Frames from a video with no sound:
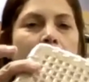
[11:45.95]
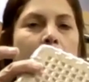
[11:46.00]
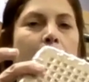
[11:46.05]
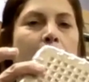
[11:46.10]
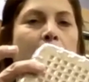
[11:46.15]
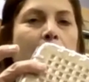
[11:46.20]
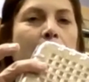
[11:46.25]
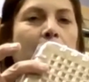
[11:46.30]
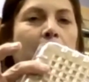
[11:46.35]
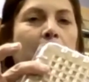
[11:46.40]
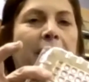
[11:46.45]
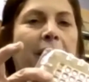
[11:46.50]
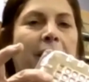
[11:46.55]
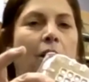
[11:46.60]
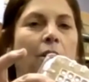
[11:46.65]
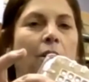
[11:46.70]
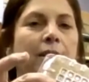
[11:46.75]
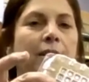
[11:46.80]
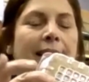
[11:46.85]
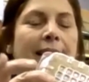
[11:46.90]
you've probably
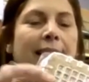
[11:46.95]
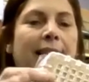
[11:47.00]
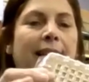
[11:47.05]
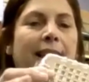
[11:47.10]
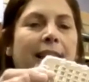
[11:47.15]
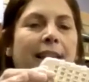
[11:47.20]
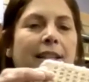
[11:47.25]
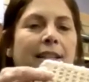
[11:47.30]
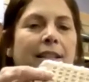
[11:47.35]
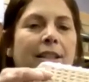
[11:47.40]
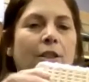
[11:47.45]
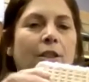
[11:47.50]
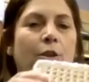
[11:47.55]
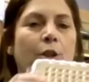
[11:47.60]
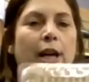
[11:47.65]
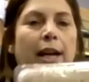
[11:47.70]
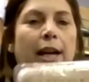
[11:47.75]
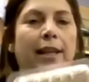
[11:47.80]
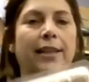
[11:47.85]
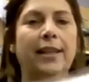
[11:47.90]
all seen these and
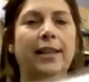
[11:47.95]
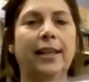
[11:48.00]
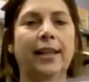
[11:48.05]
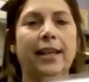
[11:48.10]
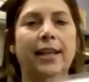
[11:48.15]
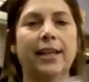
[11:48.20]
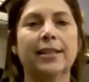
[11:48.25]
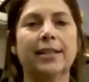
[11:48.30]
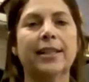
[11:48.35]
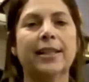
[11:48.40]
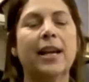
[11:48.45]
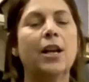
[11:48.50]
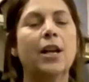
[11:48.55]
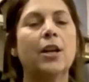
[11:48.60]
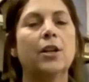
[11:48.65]
tried these.